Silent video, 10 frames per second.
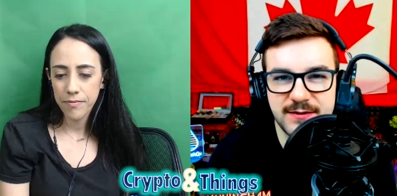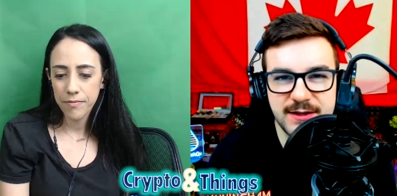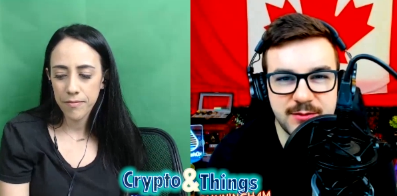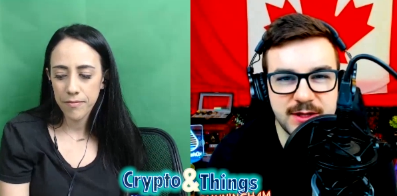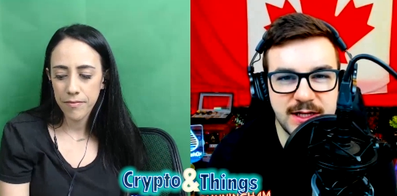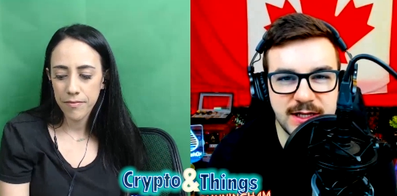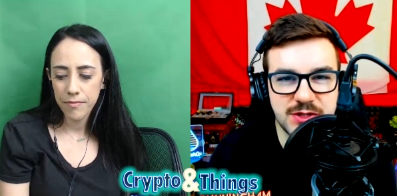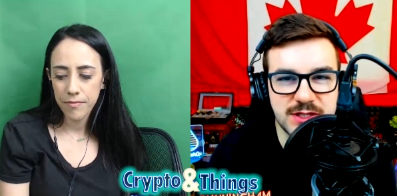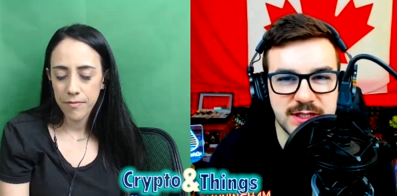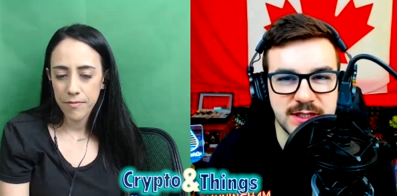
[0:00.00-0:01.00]
Speaker 1: definitely
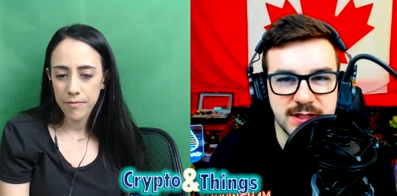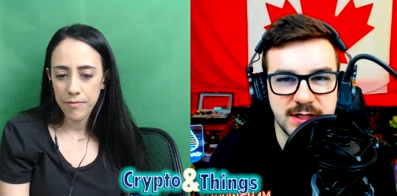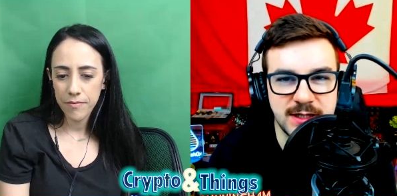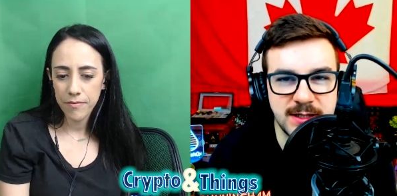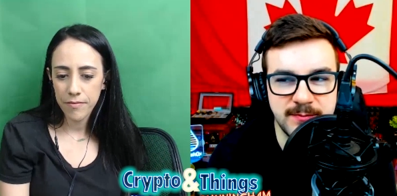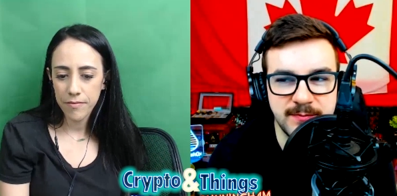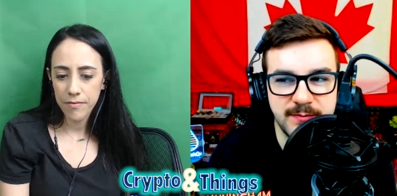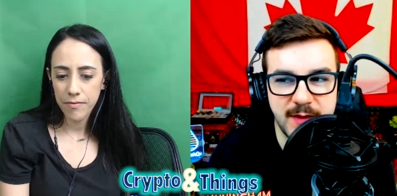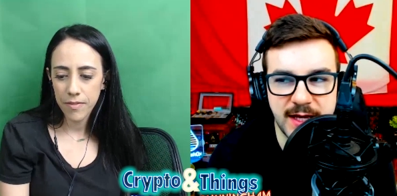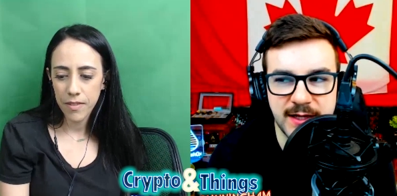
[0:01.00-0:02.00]
really interesting,
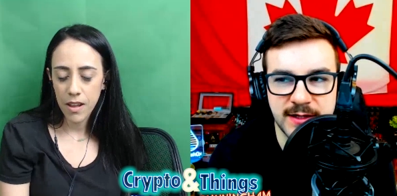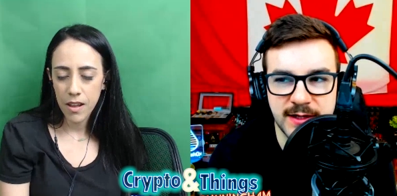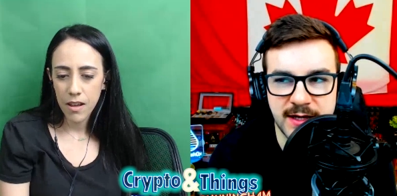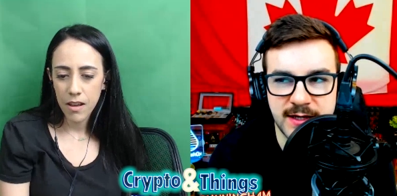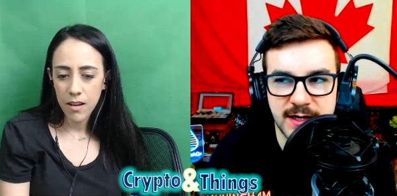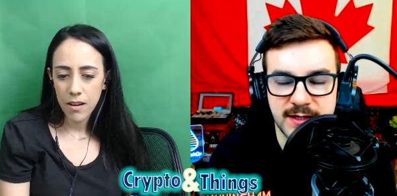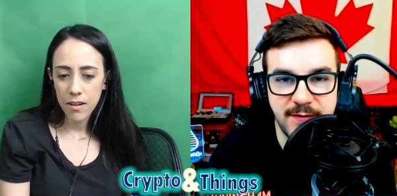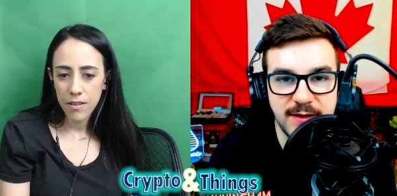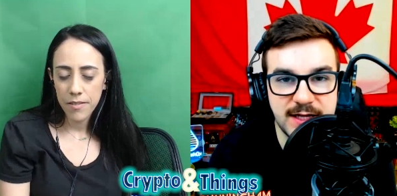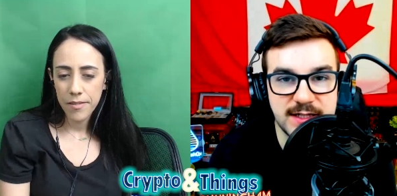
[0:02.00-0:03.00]
um, and and
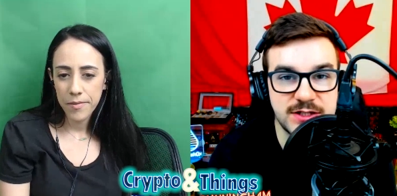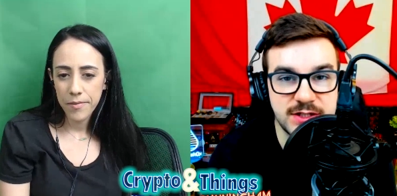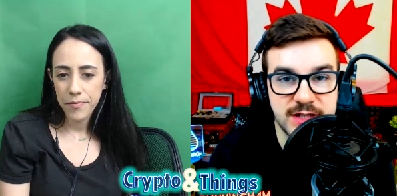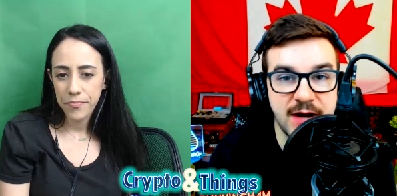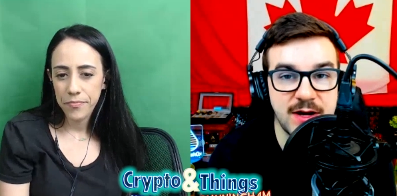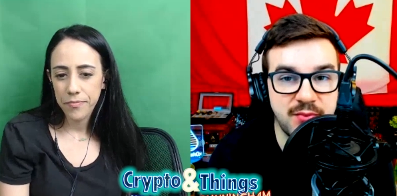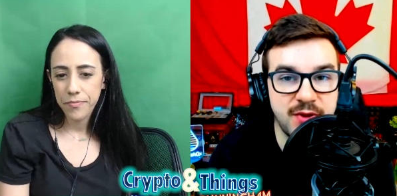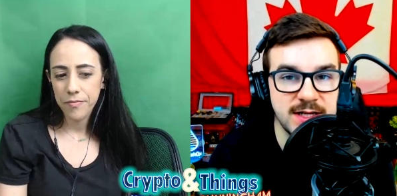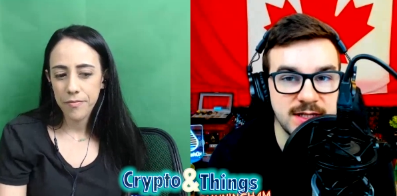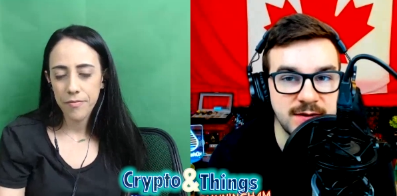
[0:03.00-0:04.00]
definitely a
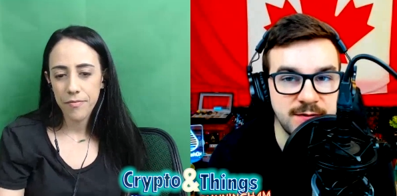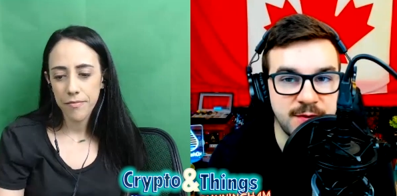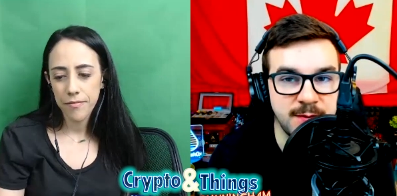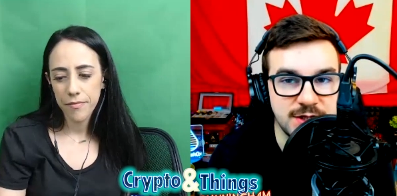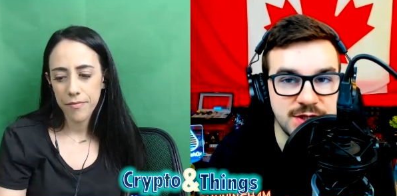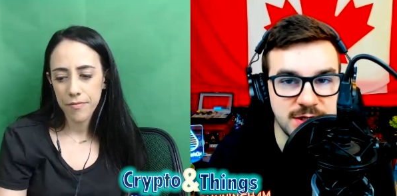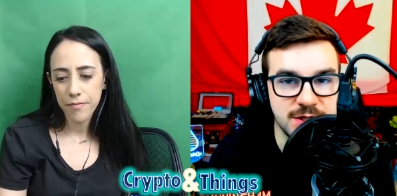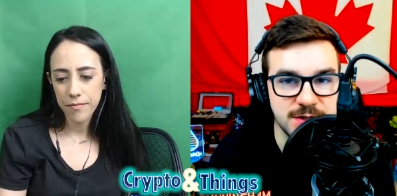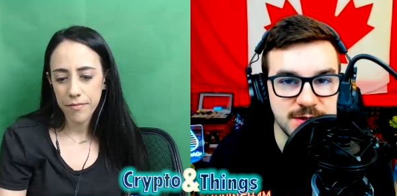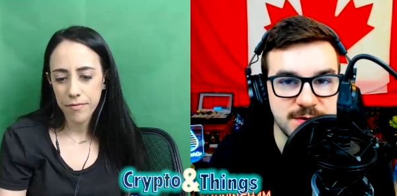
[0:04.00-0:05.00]
scary precedent from
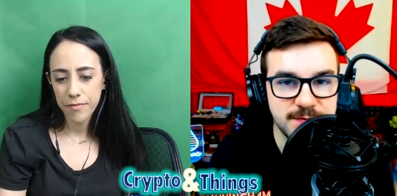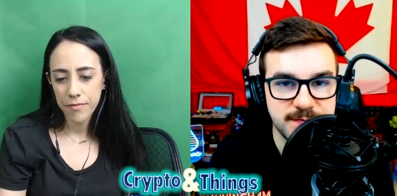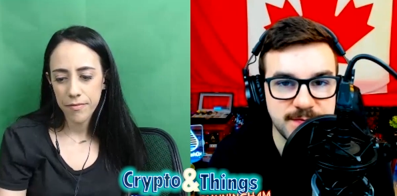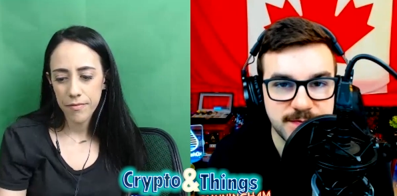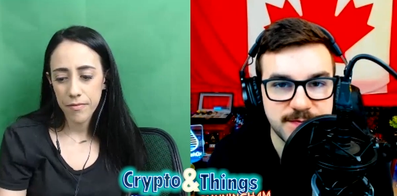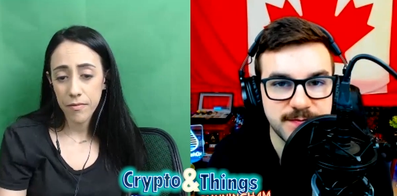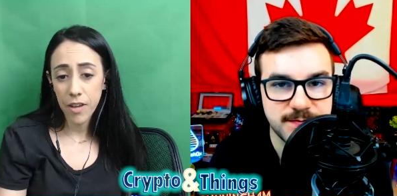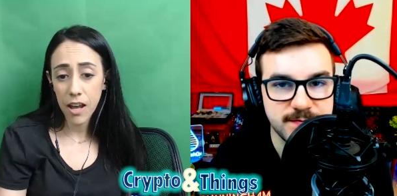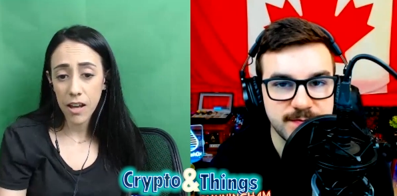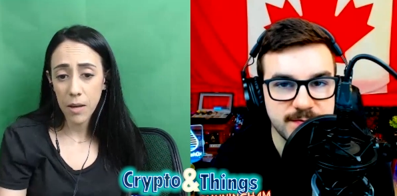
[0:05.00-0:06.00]
exchanges.
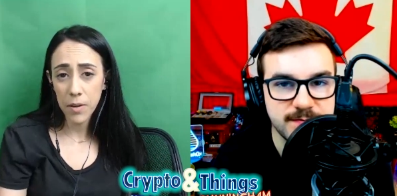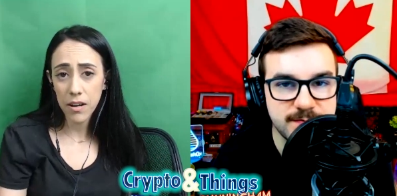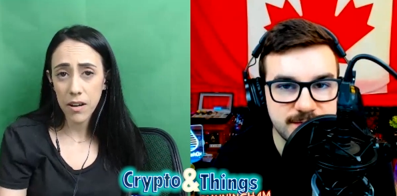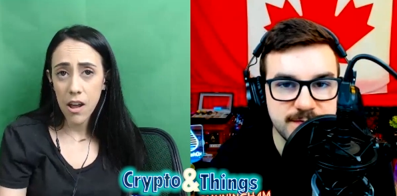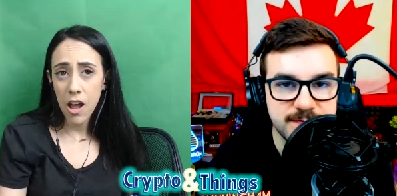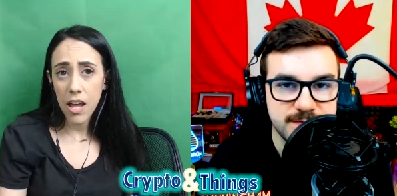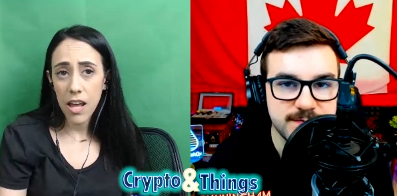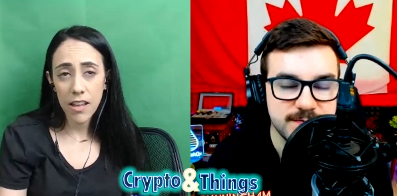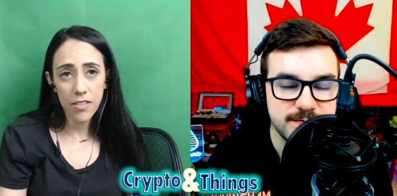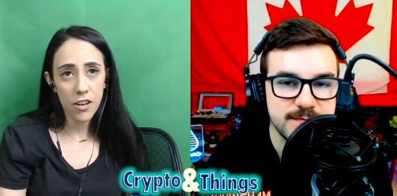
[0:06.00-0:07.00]
Speaker 2: Yeah, I mean,
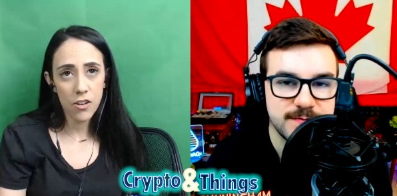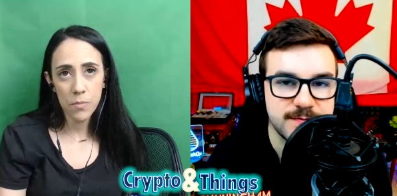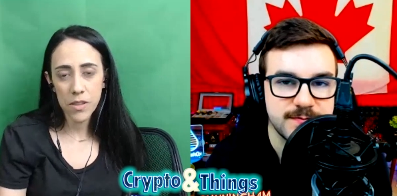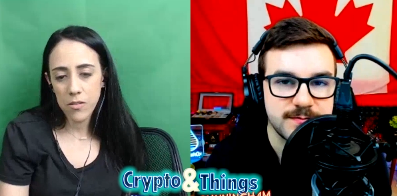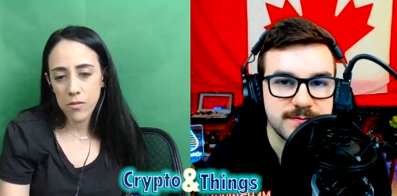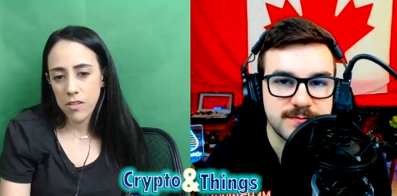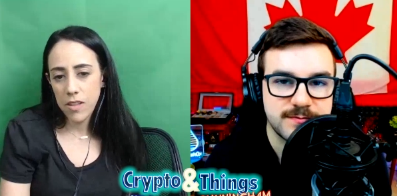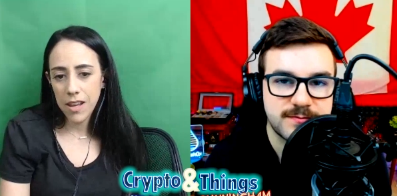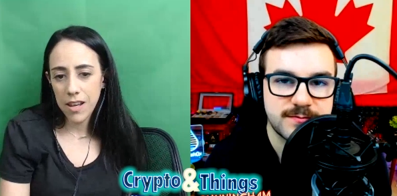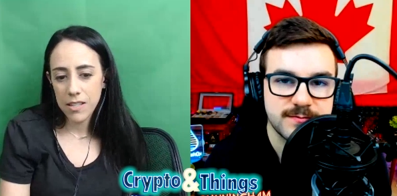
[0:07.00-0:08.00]
they're but they're, the
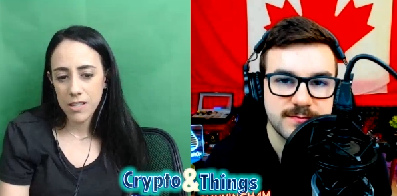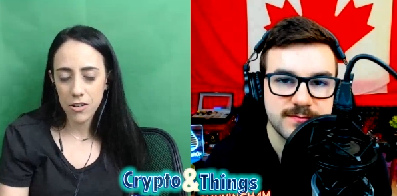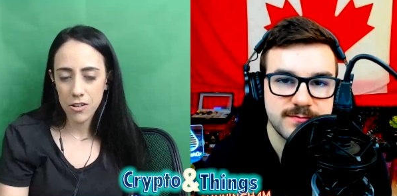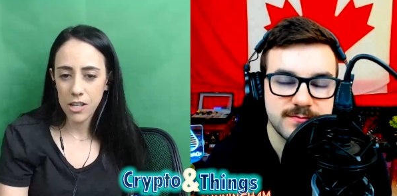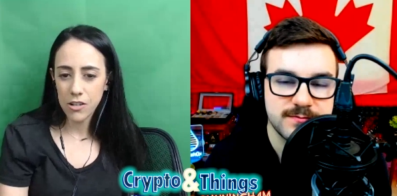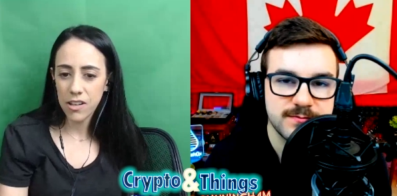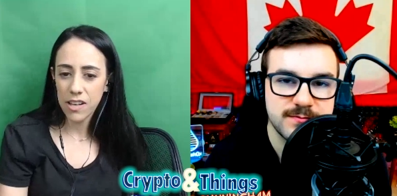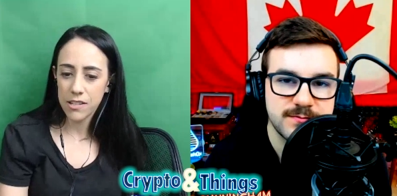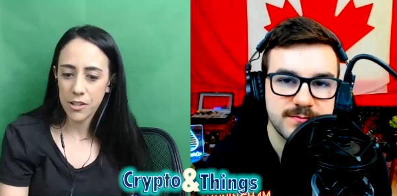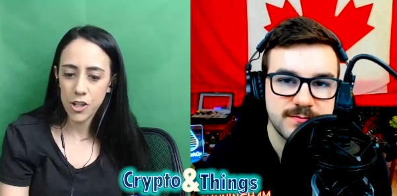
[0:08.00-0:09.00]
thing is, is they're centralized
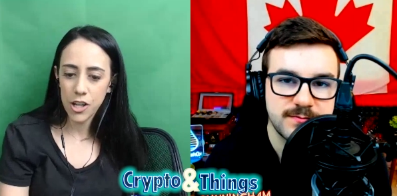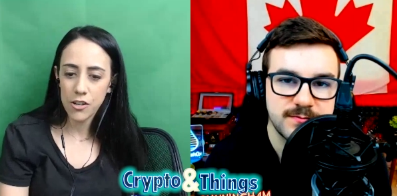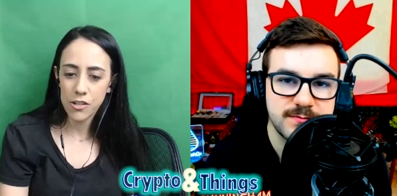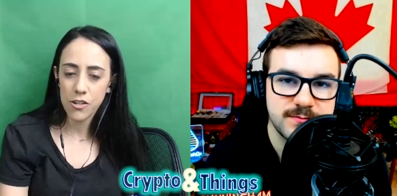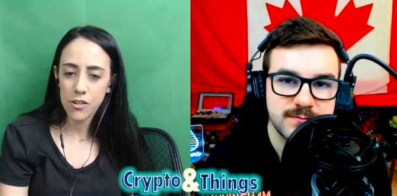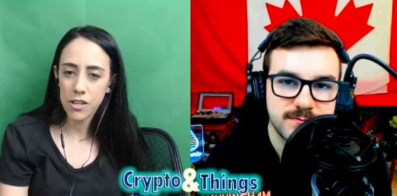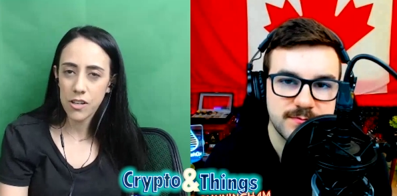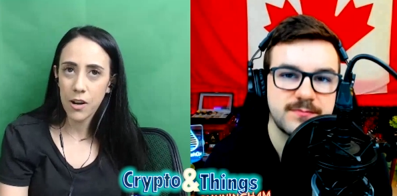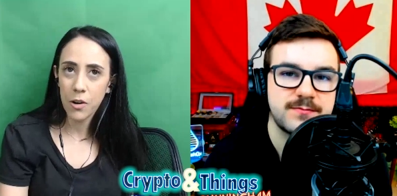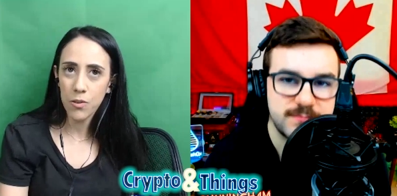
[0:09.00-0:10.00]
exchanges. There's I
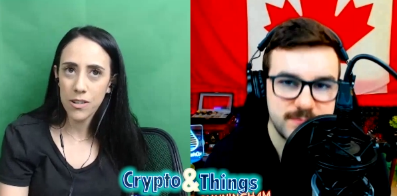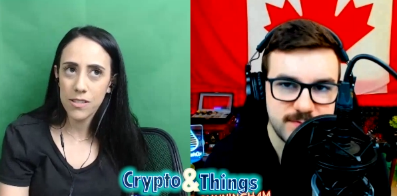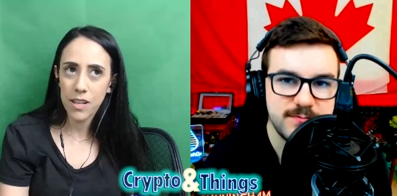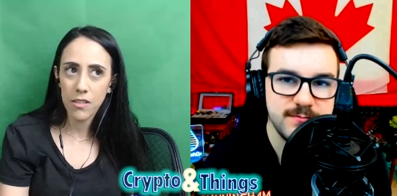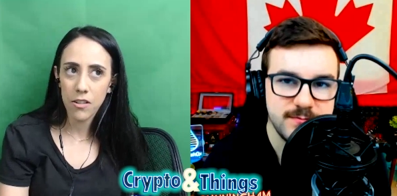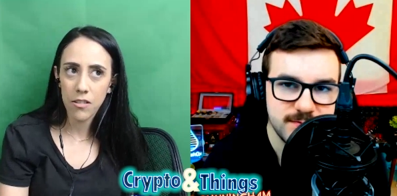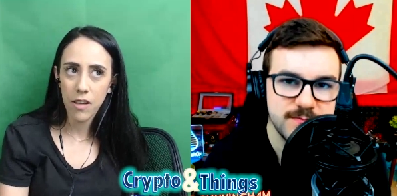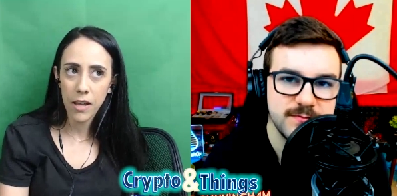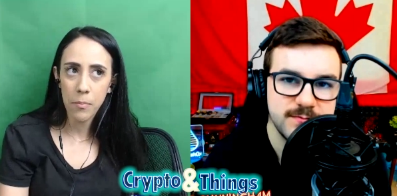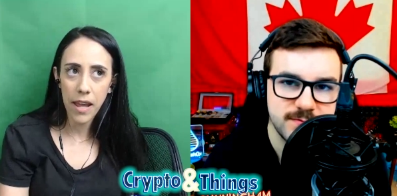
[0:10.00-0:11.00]
don't want to say they're
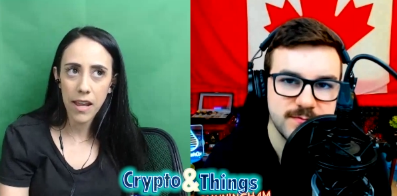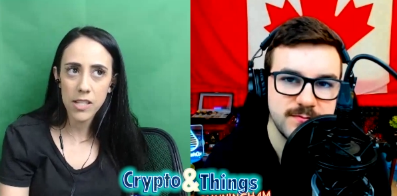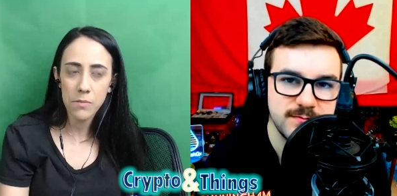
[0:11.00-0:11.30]
like banks,